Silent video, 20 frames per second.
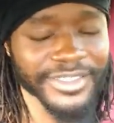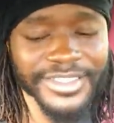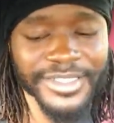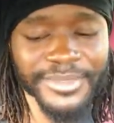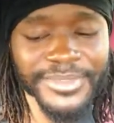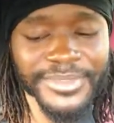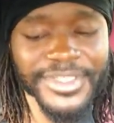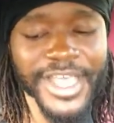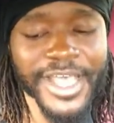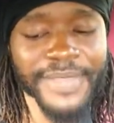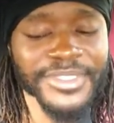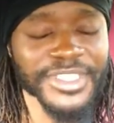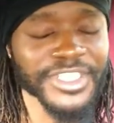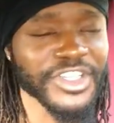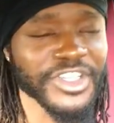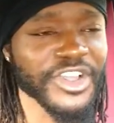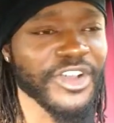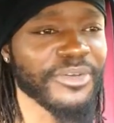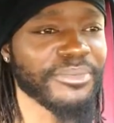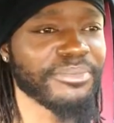Sometimes it
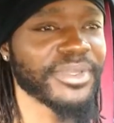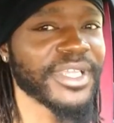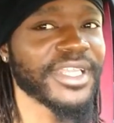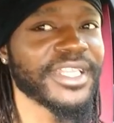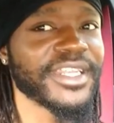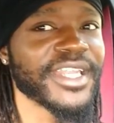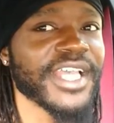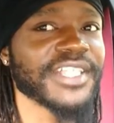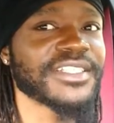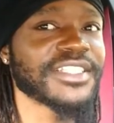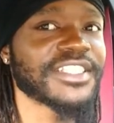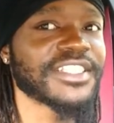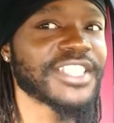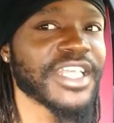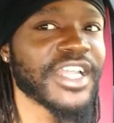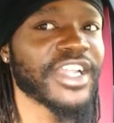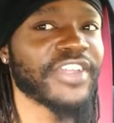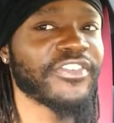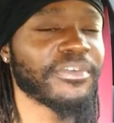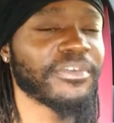don't be
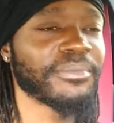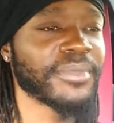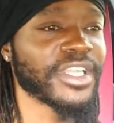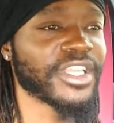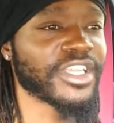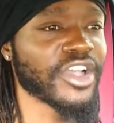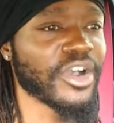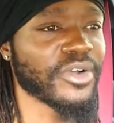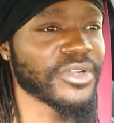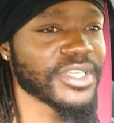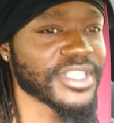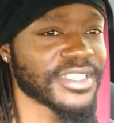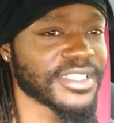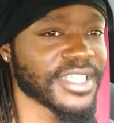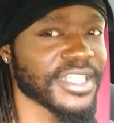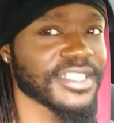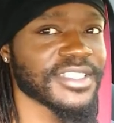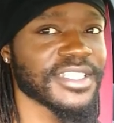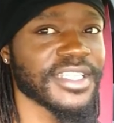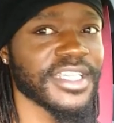necessary for me to go to
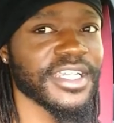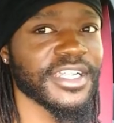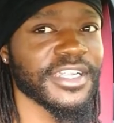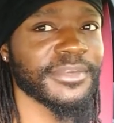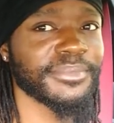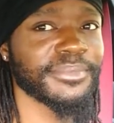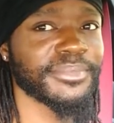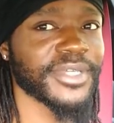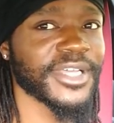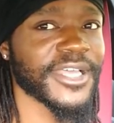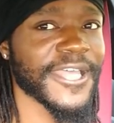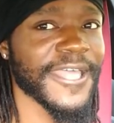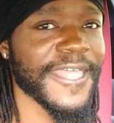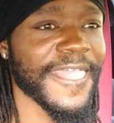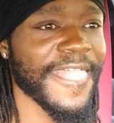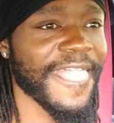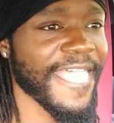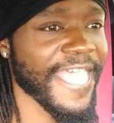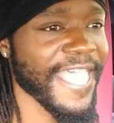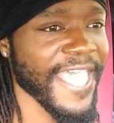6th gear,
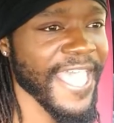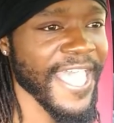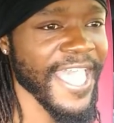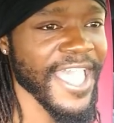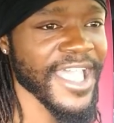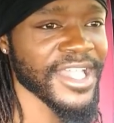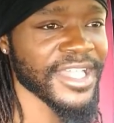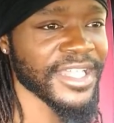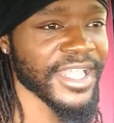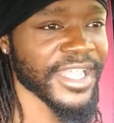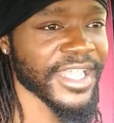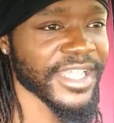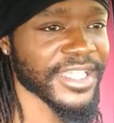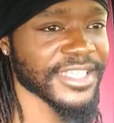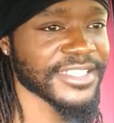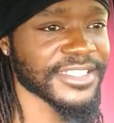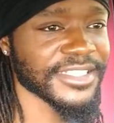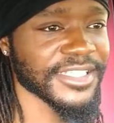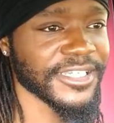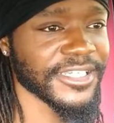but like I
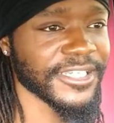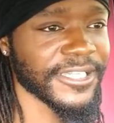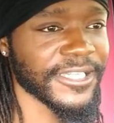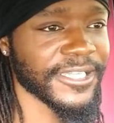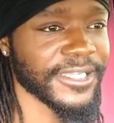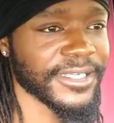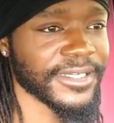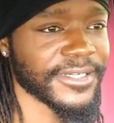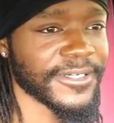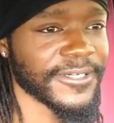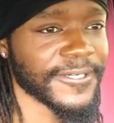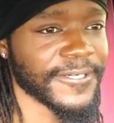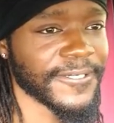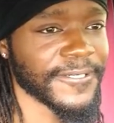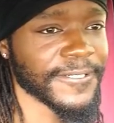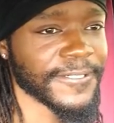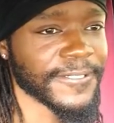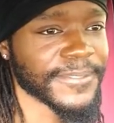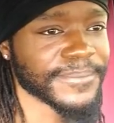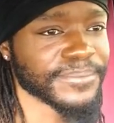said,
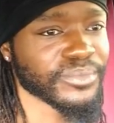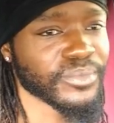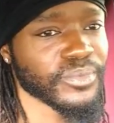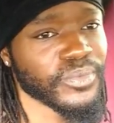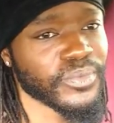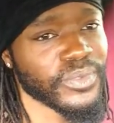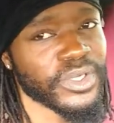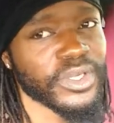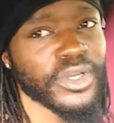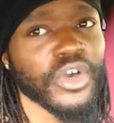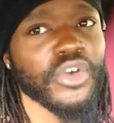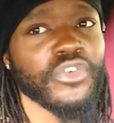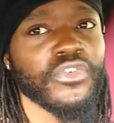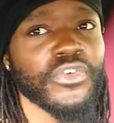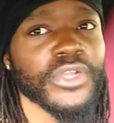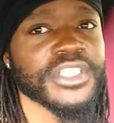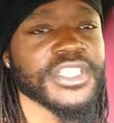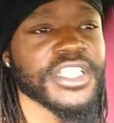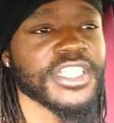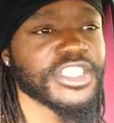well,
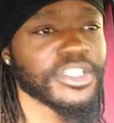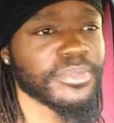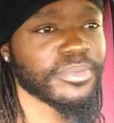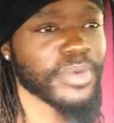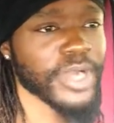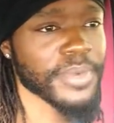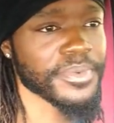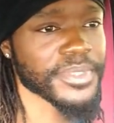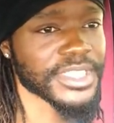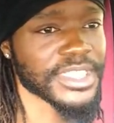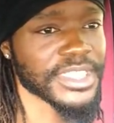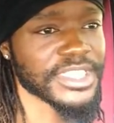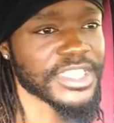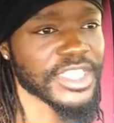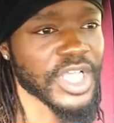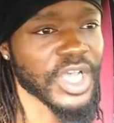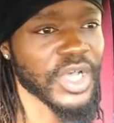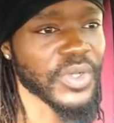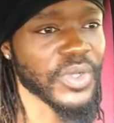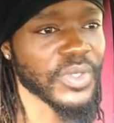for teaching purposes
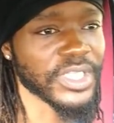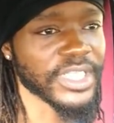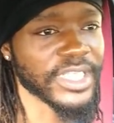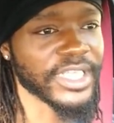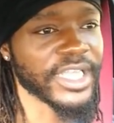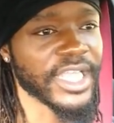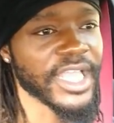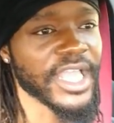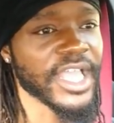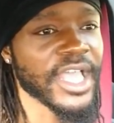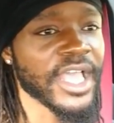only,